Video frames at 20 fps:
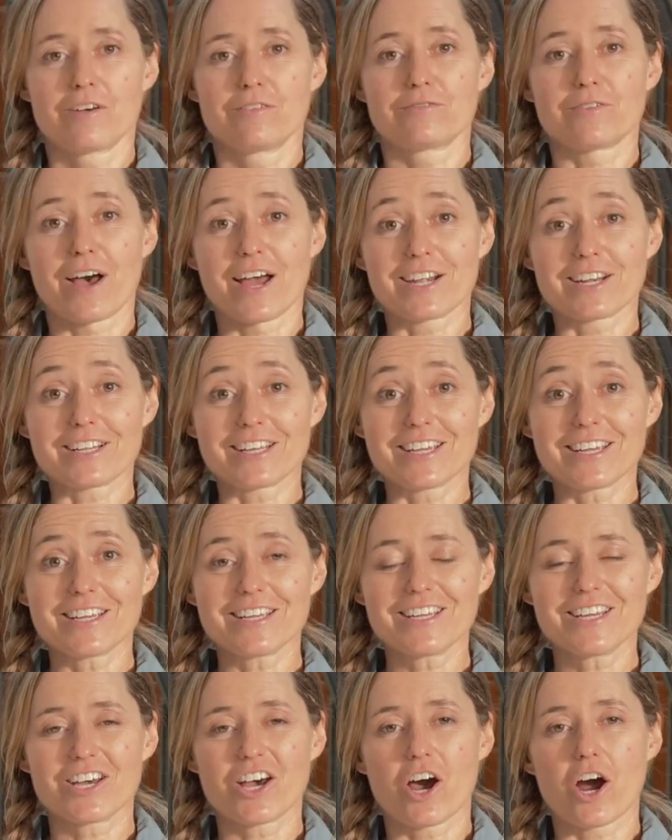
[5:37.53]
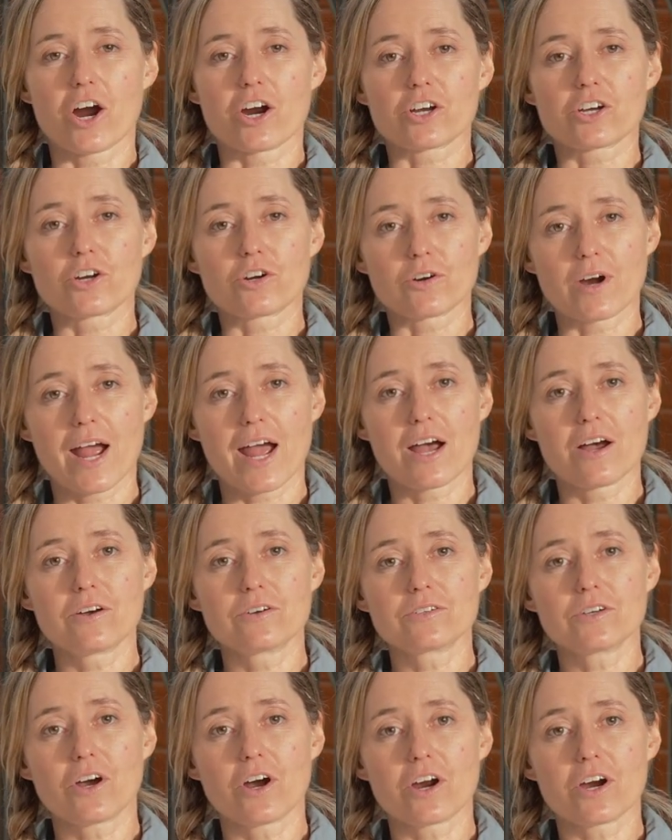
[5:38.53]
Finally, our
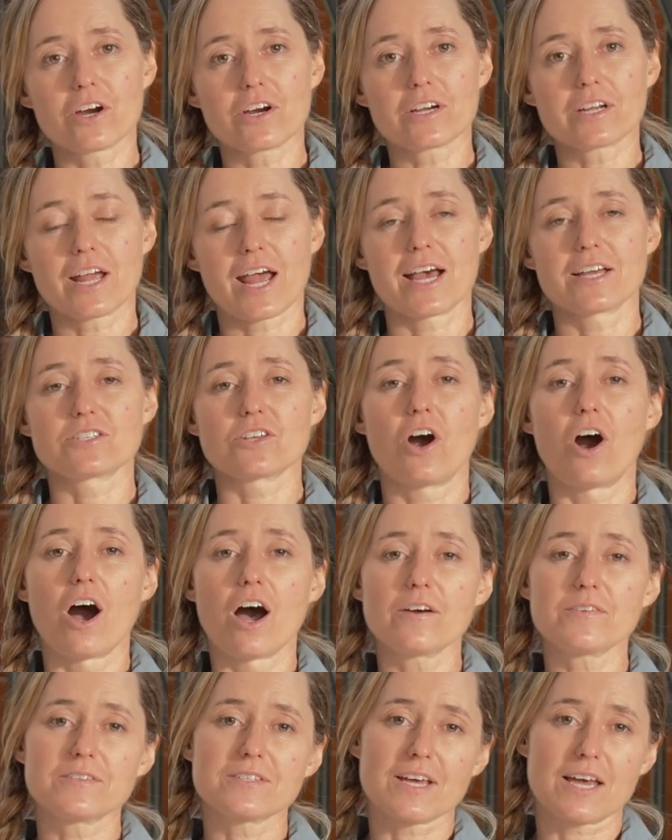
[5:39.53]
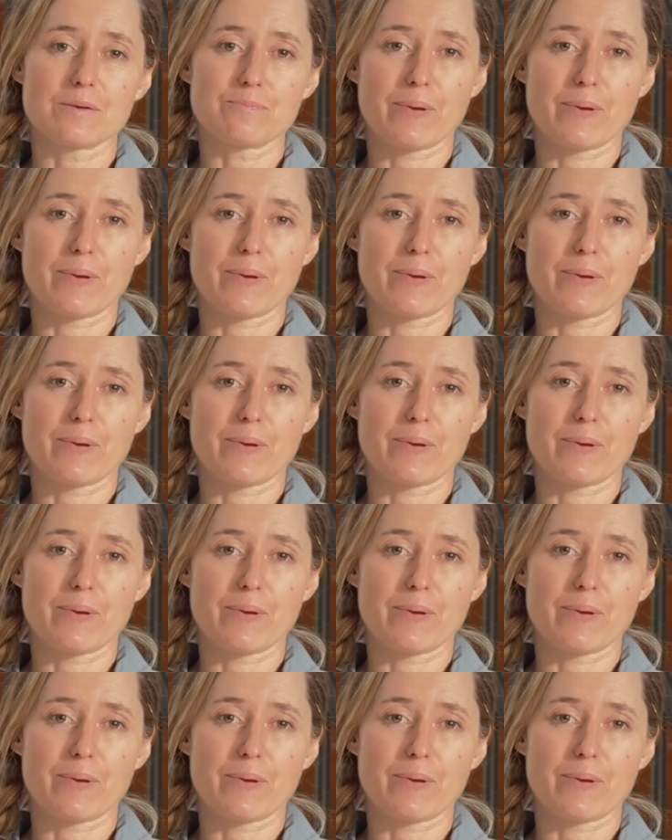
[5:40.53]
crown arc has offset